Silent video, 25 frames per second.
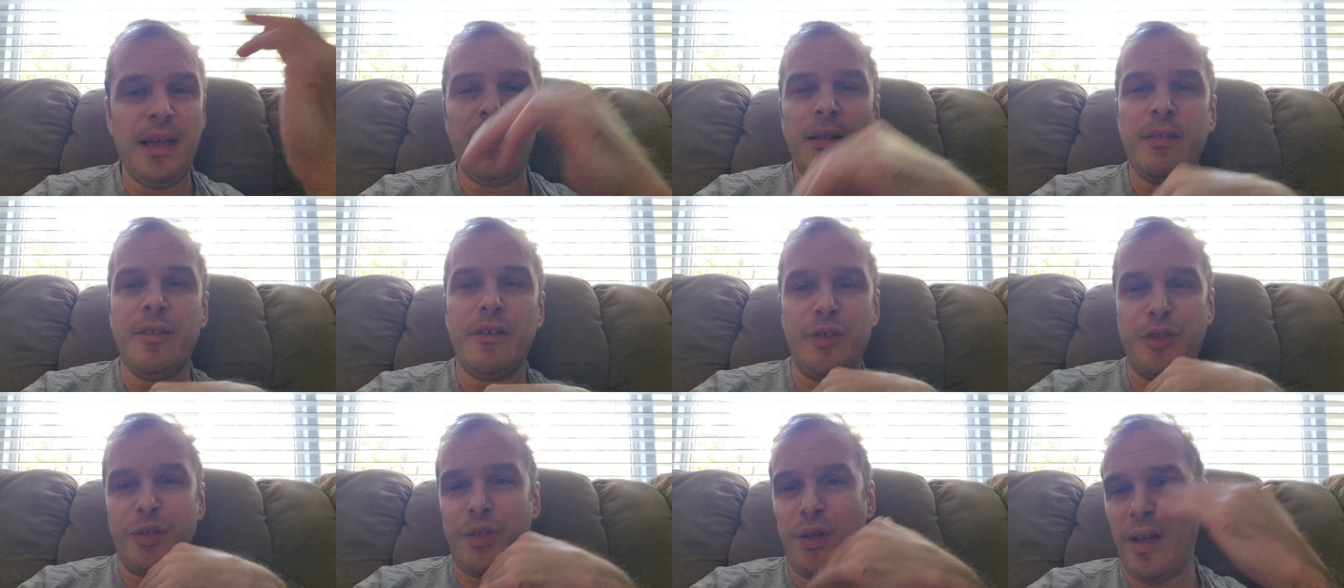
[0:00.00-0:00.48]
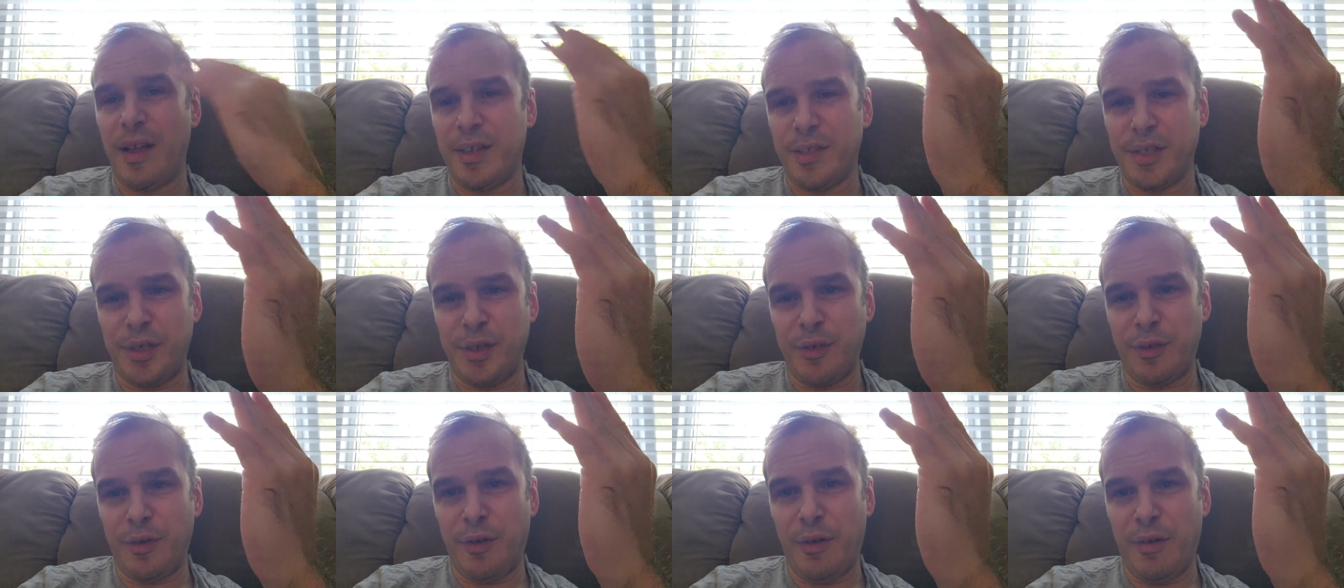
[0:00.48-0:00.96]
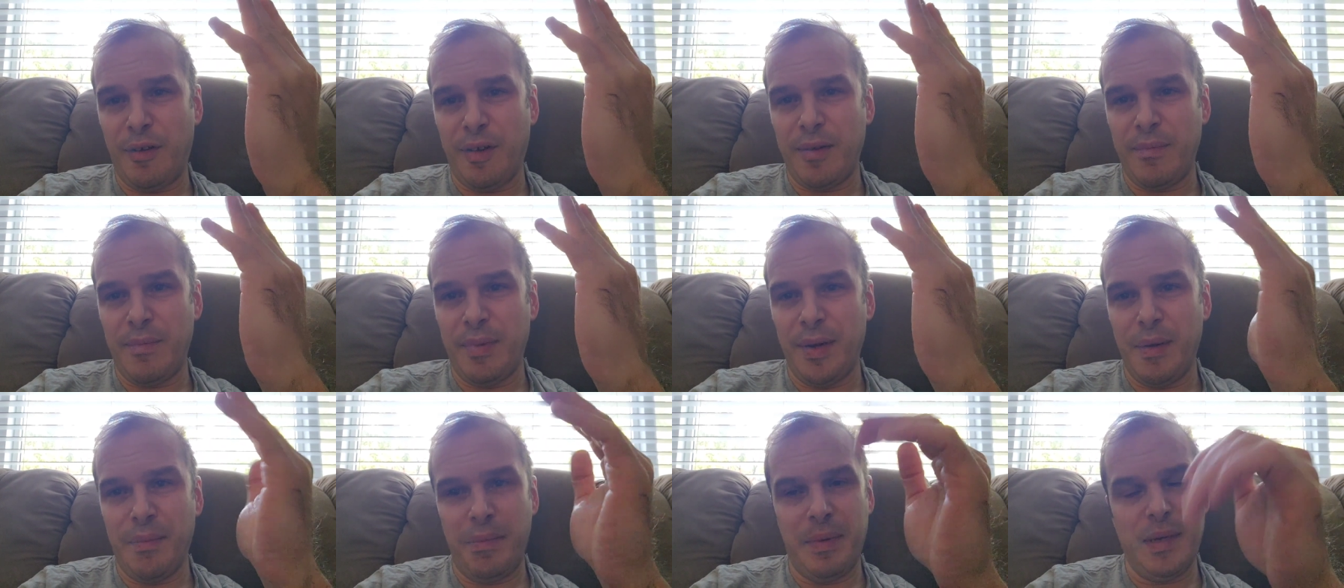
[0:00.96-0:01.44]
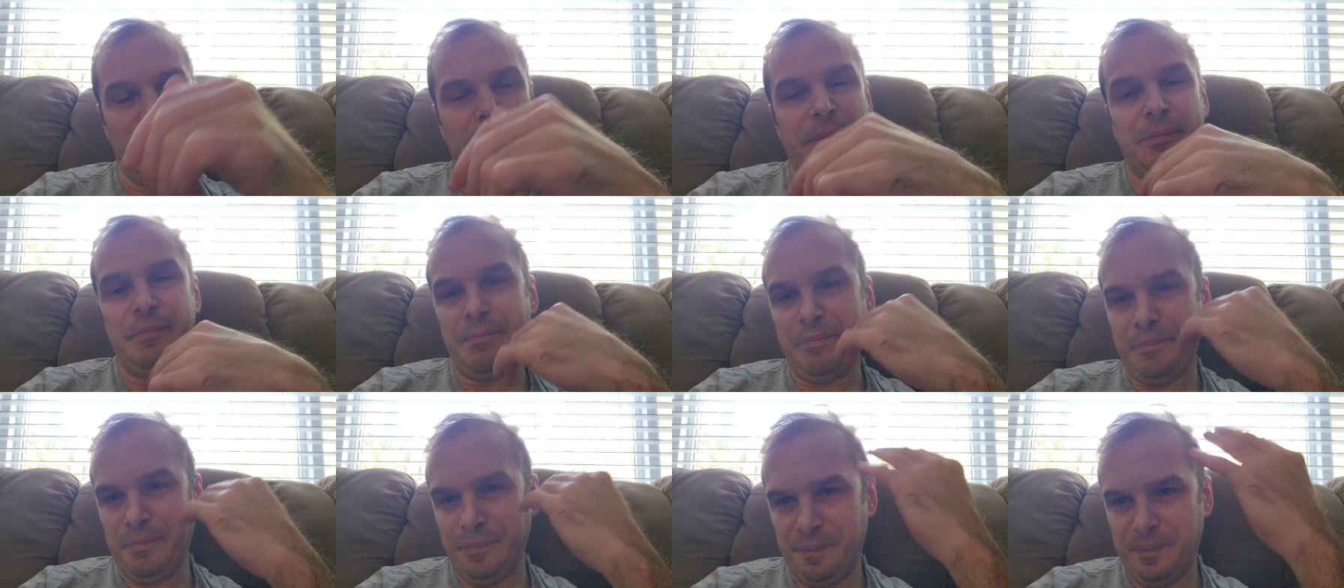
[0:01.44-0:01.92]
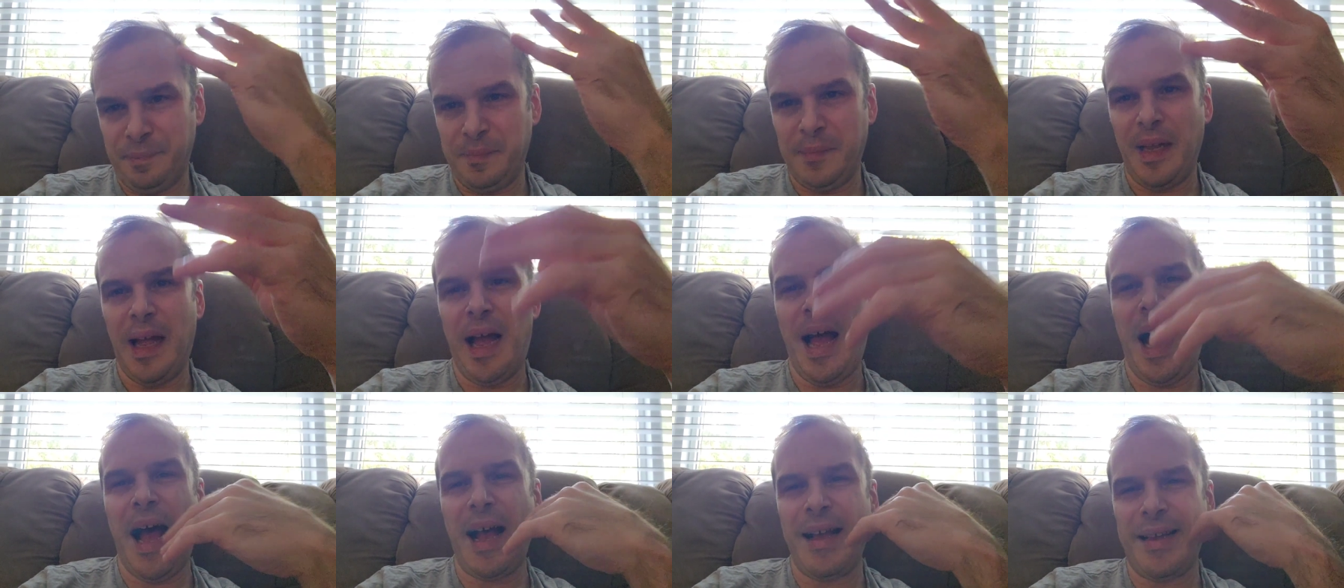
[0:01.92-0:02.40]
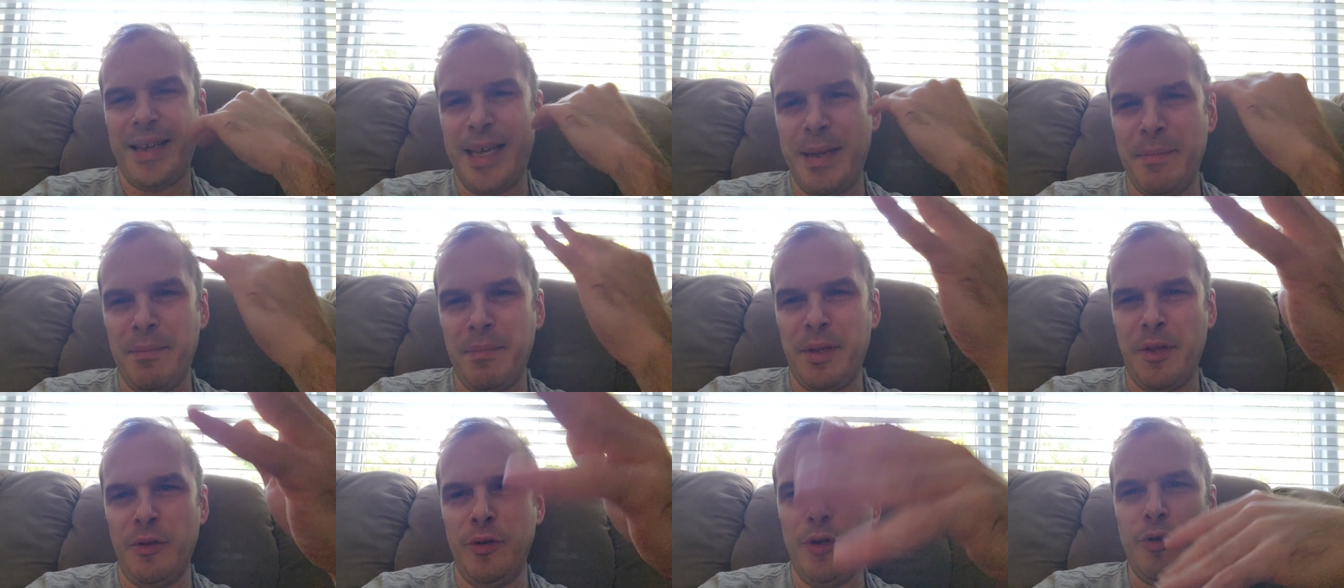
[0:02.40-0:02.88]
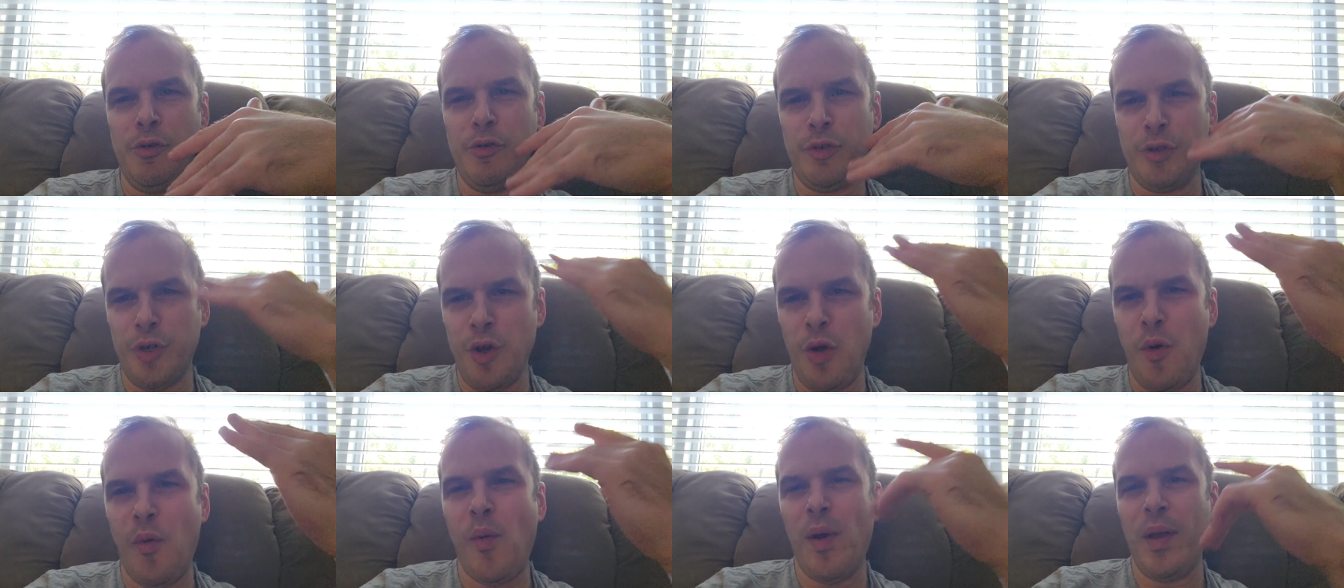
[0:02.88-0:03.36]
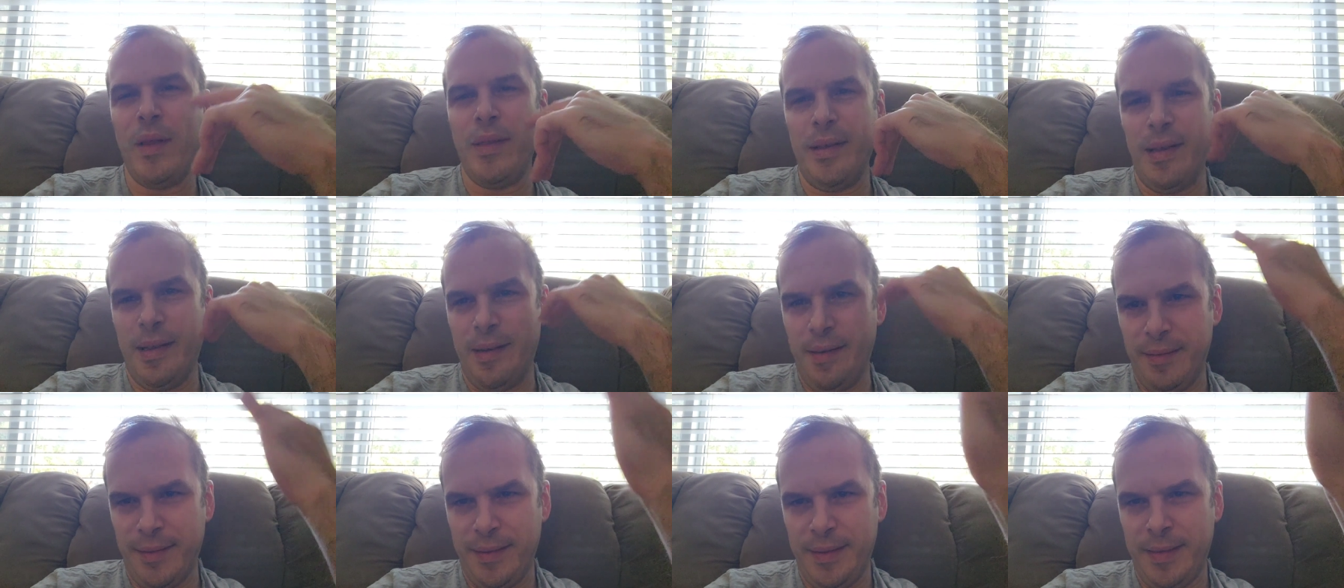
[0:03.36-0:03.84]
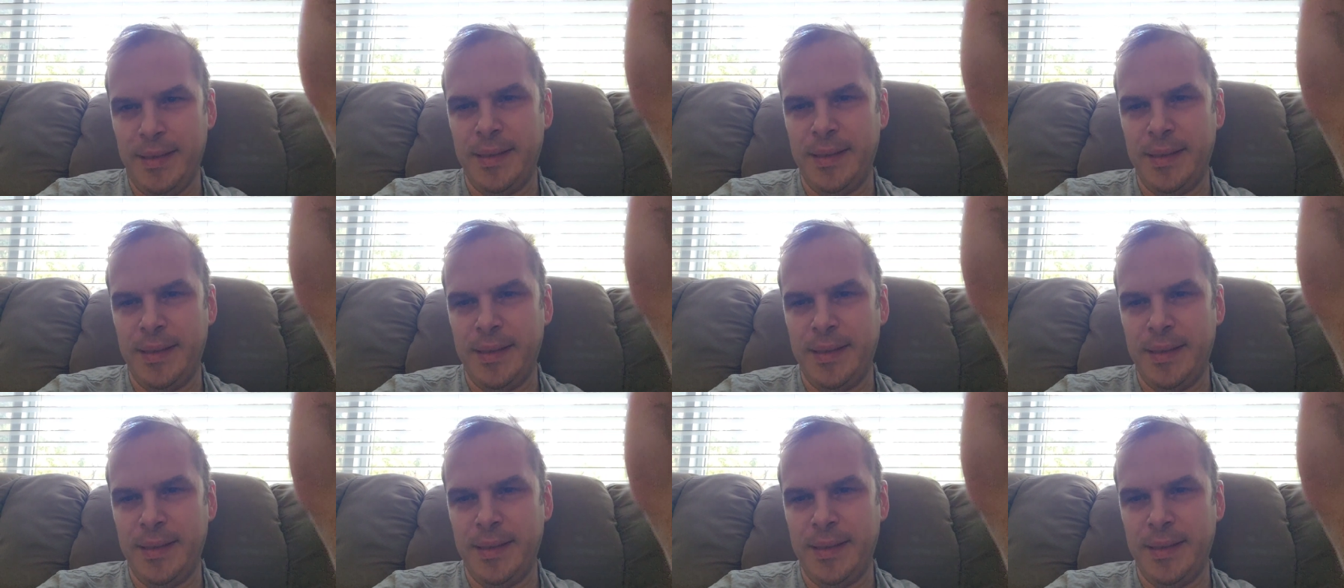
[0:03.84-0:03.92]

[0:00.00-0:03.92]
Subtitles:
There's lots to talk about, but I keep the news going then.